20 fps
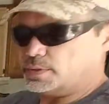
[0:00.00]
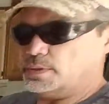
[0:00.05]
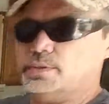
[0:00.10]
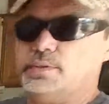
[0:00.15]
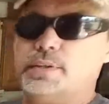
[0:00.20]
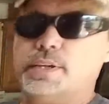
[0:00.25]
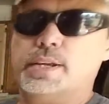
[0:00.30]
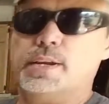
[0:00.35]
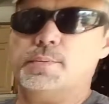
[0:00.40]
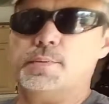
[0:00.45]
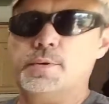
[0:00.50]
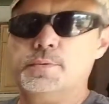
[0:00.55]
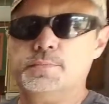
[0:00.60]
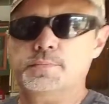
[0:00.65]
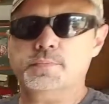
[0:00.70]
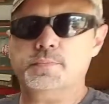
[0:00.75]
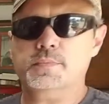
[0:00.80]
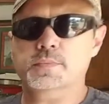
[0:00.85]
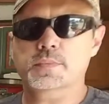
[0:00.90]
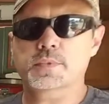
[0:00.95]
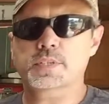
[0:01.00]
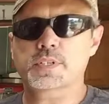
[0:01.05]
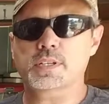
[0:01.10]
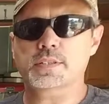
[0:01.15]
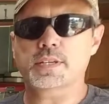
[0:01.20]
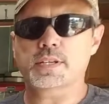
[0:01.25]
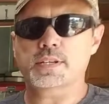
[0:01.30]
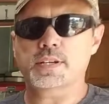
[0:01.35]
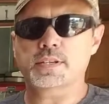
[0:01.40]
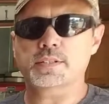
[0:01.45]
little hammer. It's got
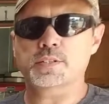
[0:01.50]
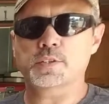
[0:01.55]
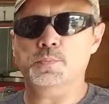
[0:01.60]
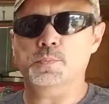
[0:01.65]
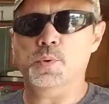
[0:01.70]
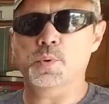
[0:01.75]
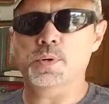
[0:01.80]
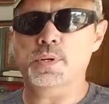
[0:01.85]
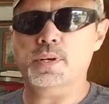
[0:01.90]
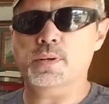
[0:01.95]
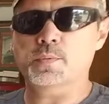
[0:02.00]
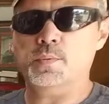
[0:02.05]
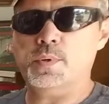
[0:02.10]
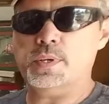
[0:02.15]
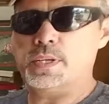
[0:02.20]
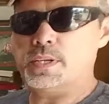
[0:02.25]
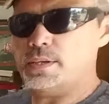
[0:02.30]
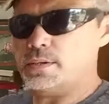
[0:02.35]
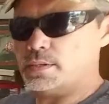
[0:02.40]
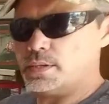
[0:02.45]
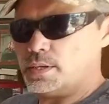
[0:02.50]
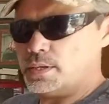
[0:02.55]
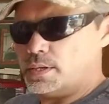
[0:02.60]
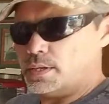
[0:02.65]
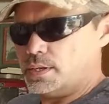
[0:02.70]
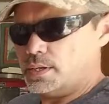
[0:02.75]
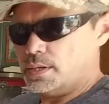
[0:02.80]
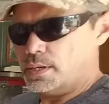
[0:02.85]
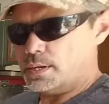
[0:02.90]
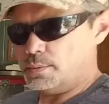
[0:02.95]
that nice little point on one end.
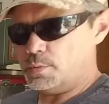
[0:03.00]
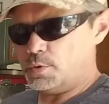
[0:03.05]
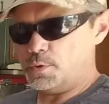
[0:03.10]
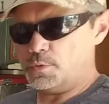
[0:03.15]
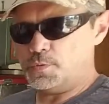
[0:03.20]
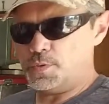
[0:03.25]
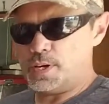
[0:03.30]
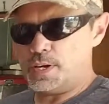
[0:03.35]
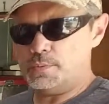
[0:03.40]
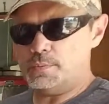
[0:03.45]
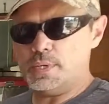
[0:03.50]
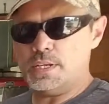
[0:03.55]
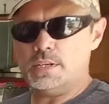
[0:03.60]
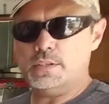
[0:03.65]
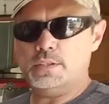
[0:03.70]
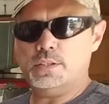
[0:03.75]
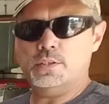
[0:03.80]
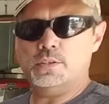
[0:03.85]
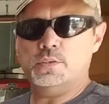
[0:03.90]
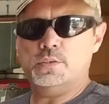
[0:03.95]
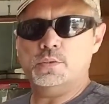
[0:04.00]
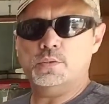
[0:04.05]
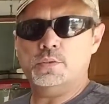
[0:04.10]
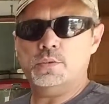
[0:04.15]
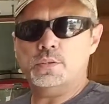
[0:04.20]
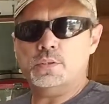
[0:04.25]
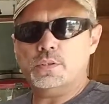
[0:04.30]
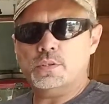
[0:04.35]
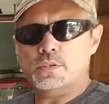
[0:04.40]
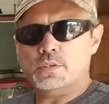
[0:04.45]
I'm going to find me a little
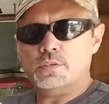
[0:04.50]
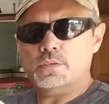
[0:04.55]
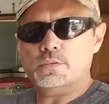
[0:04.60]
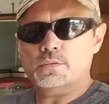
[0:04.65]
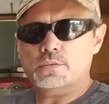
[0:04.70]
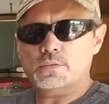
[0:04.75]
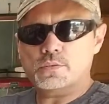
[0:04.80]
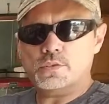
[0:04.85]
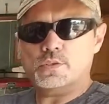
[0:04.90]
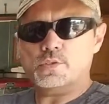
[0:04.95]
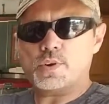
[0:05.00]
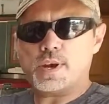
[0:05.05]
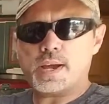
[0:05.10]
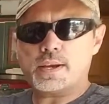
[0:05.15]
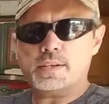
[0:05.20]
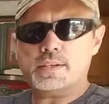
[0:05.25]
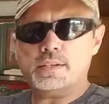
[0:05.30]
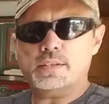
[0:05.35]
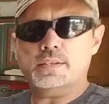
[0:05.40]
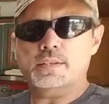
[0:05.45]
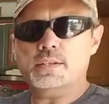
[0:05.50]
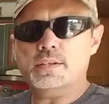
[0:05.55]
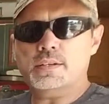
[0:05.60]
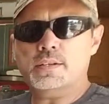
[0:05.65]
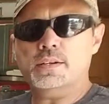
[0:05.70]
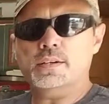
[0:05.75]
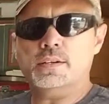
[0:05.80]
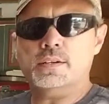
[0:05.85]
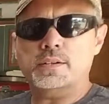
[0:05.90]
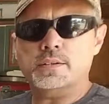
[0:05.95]
crack in
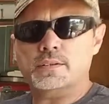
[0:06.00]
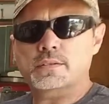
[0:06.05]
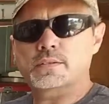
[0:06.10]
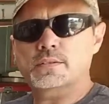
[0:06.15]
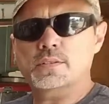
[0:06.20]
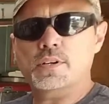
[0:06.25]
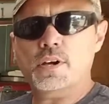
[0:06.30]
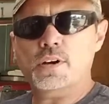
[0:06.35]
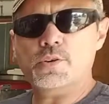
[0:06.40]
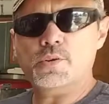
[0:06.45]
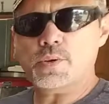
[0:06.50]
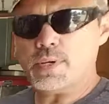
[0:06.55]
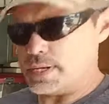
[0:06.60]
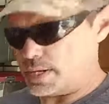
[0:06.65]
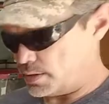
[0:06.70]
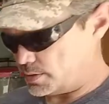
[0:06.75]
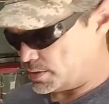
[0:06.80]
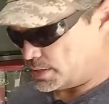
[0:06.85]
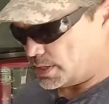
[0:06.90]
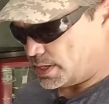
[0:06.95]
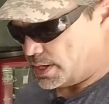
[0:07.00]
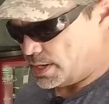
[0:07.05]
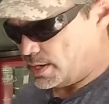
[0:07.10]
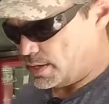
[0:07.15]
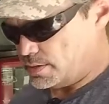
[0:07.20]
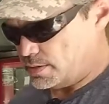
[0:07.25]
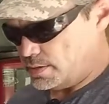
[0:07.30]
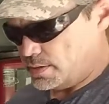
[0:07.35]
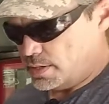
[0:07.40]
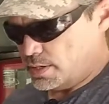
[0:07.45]
the concrete
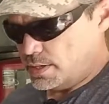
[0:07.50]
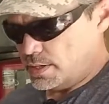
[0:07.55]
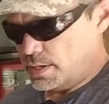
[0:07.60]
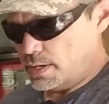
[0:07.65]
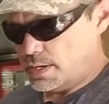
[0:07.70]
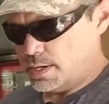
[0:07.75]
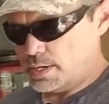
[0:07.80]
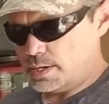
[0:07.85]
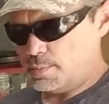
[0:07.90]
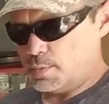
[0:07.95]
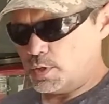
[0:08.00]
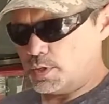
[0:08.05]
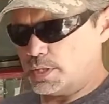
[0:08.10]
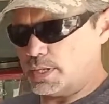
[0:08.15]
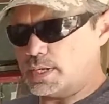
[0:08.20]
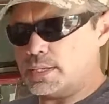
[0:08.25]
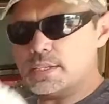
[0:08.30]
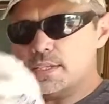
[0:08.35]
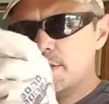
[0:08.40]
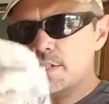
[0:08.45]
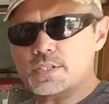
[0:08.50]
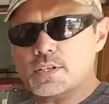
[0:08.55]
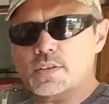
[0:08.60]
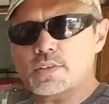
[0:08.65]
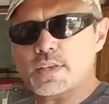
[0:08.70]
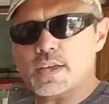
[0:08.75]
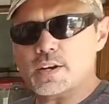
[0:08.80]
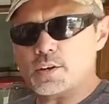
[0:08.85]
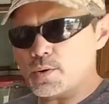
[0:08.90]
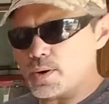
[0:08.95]
outside, and I'm going to lay this on
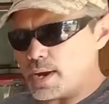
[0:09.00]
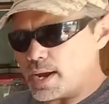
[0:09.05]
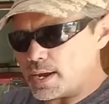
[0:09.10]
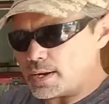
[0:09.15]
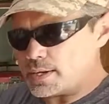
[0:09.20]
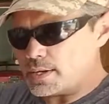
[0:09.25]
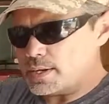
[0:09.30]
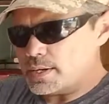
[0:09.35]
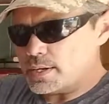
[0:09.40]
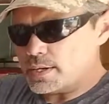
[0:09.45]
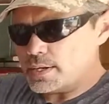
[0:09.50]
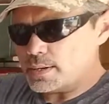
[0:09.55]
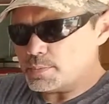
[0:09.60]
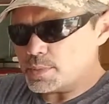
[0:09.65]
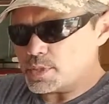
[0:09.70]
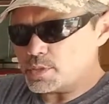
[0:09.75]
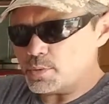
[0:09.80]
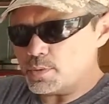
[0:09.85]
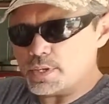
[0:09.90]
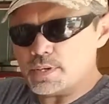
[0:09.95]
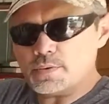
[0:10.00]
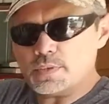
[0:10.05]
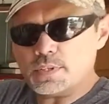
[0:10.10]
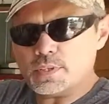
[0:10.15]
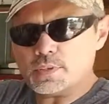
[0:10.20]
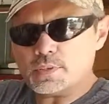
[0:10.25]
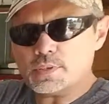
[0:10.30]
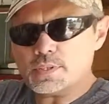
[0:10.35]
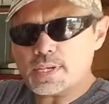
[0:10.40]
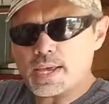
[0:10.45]
that crack, and I'm just going to give it a
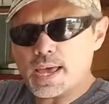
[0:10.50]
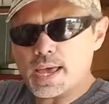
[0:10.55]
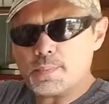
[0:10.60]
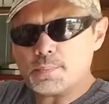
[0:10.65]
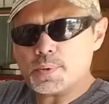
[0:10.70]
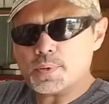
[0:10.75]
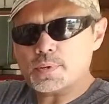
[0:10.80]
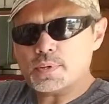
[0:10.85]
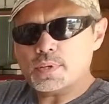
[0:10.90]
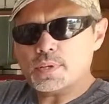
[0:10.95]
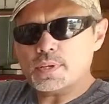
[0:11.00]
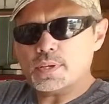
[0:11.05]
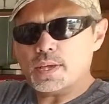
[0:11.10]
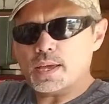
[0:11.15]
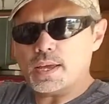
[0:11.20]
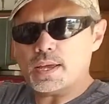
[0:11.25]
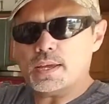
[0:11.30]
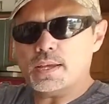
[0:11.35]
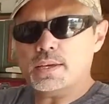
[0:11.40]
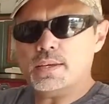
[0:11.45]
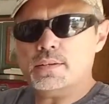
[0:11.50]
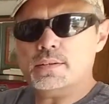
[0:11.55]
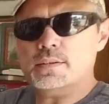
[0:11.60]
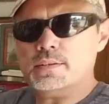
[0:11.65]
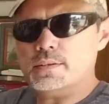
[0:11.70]
little tap and